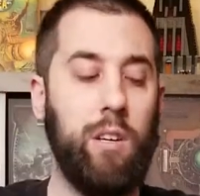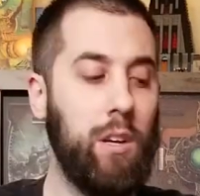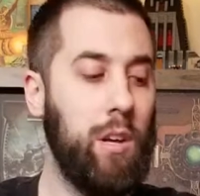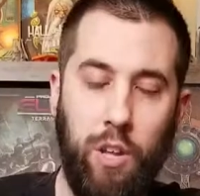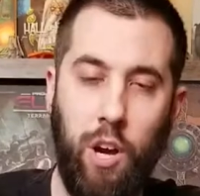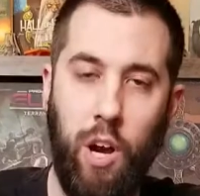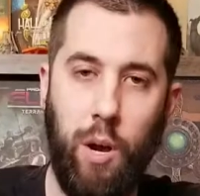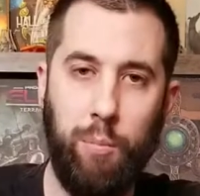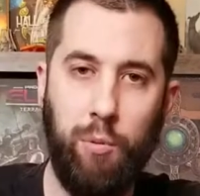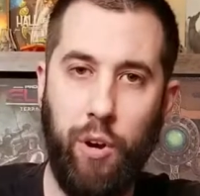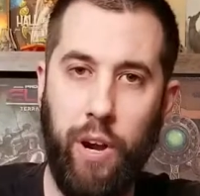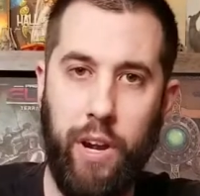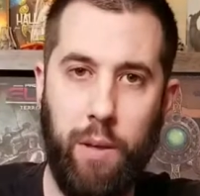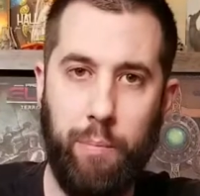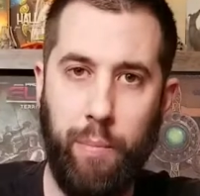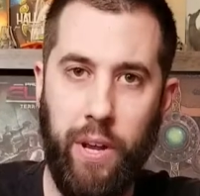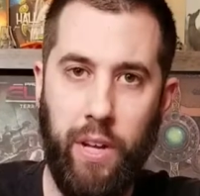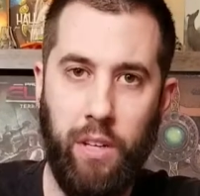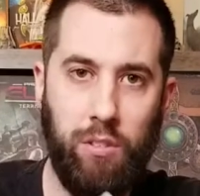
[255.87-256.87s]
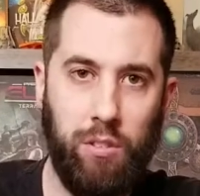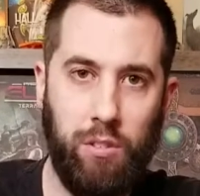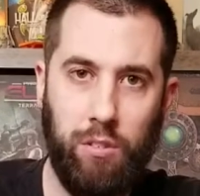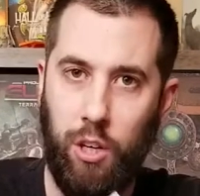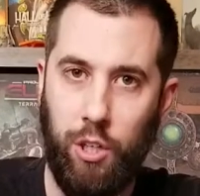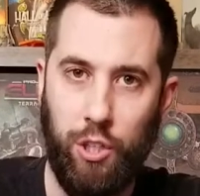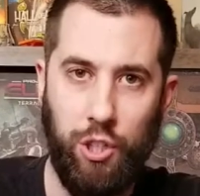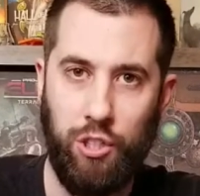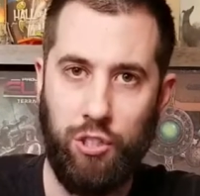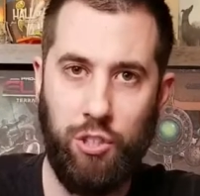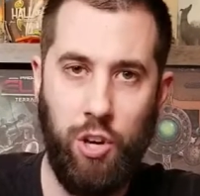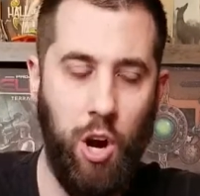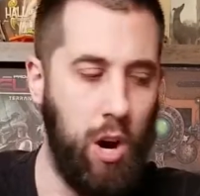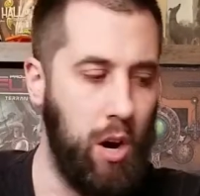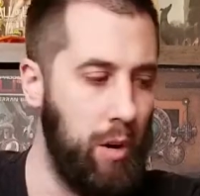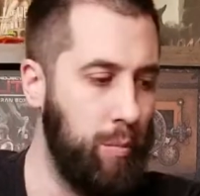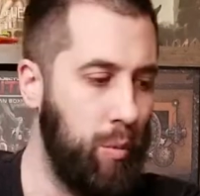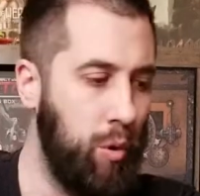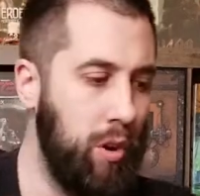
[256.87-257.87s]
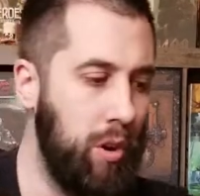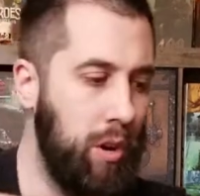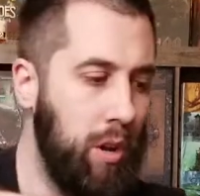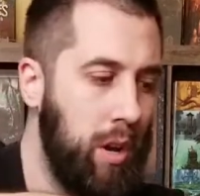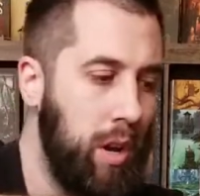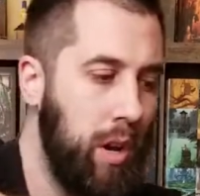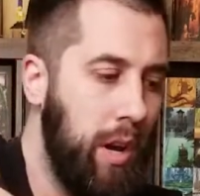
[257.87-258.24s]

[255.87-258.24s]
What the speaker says: The upgraded bits are just cardboard,